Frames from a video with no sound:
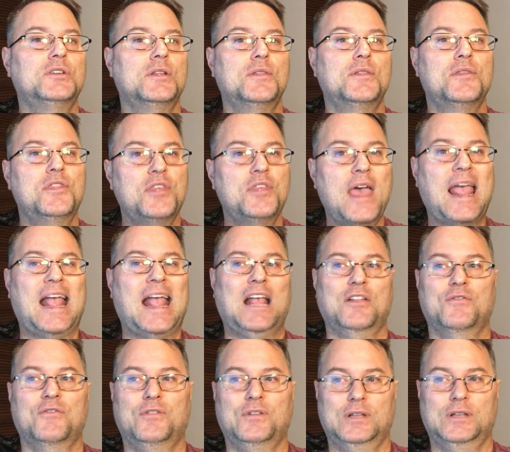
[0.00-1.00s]
because
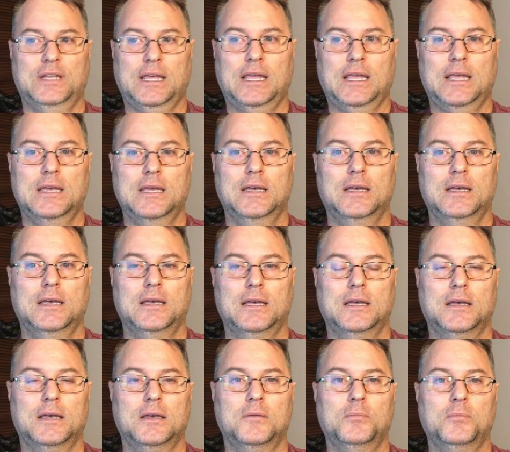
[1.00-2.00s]
Christ
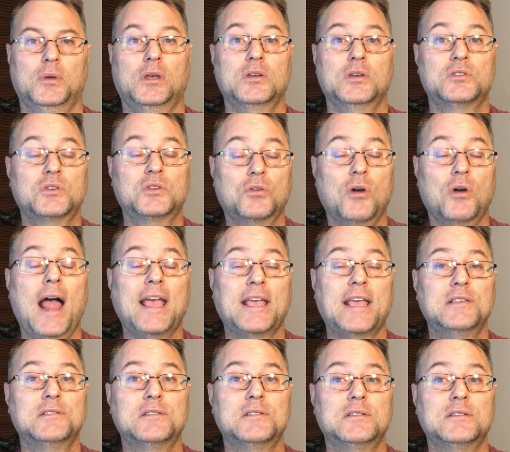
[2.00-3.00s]
is being preached.
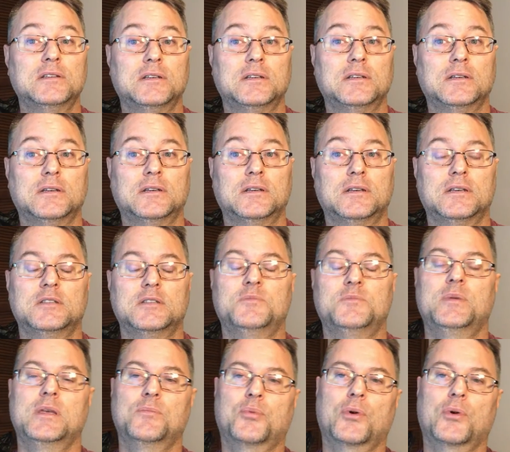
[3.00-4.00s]
These
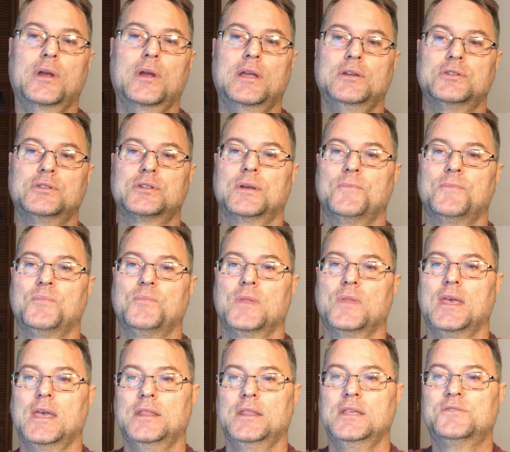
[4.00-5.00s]
verses are still
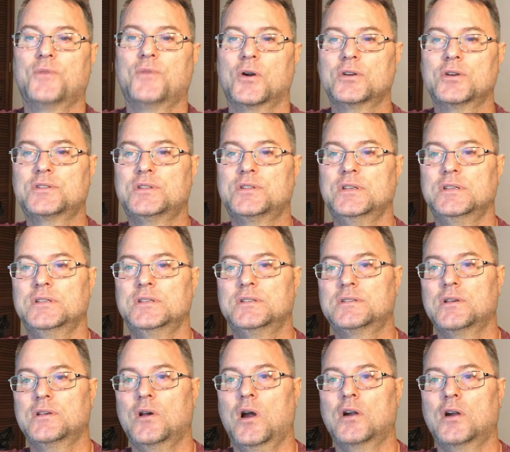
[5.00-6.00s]
very much
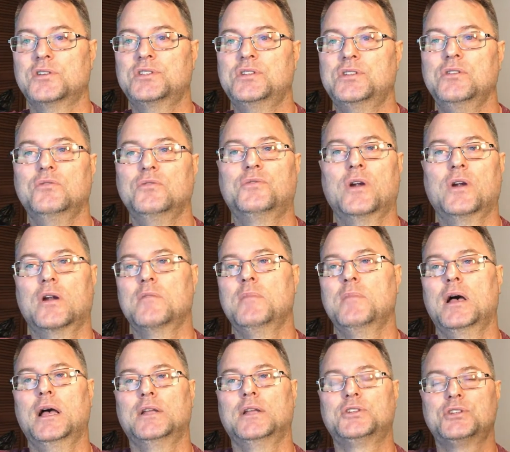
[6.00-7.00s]
uh,
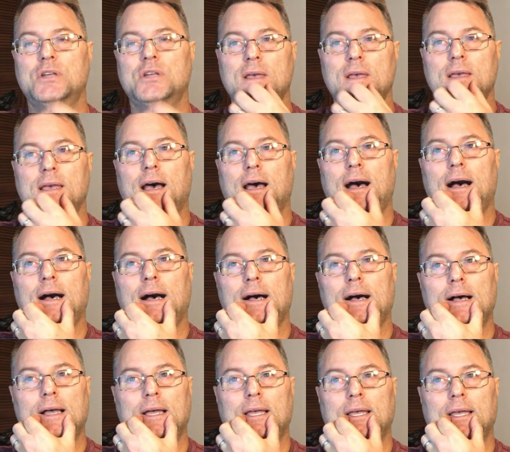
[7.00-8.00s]
in the opening
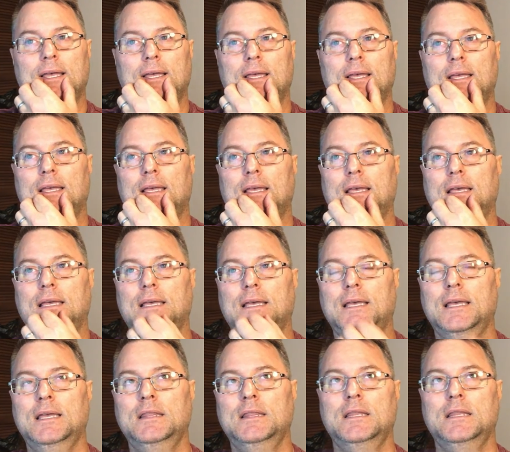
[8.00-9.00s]
introduction of
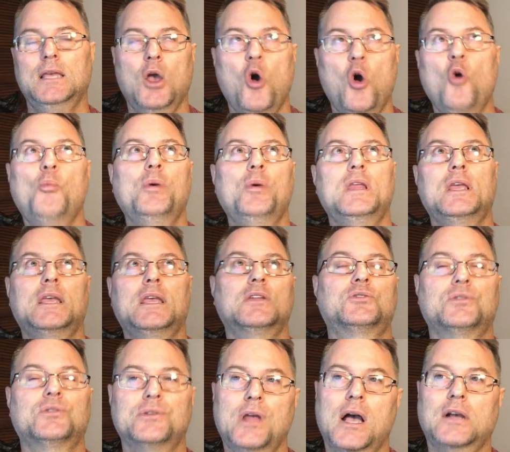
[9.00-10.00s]
Paul's letter to the
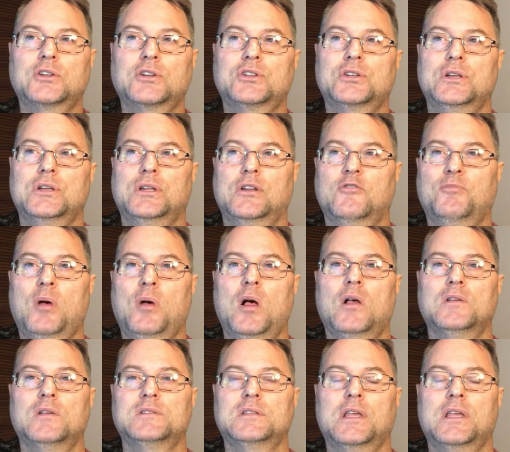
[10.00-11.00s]
Philippians. And if you
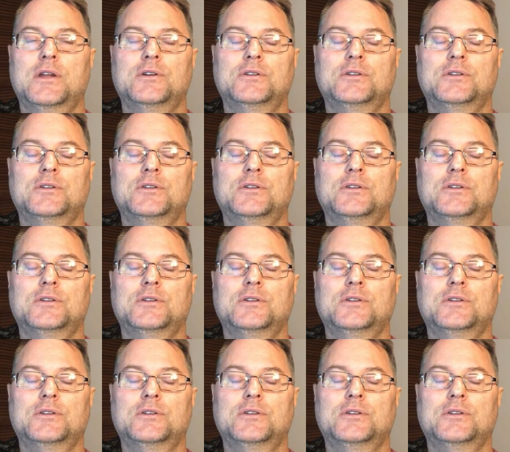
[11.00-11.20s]
remember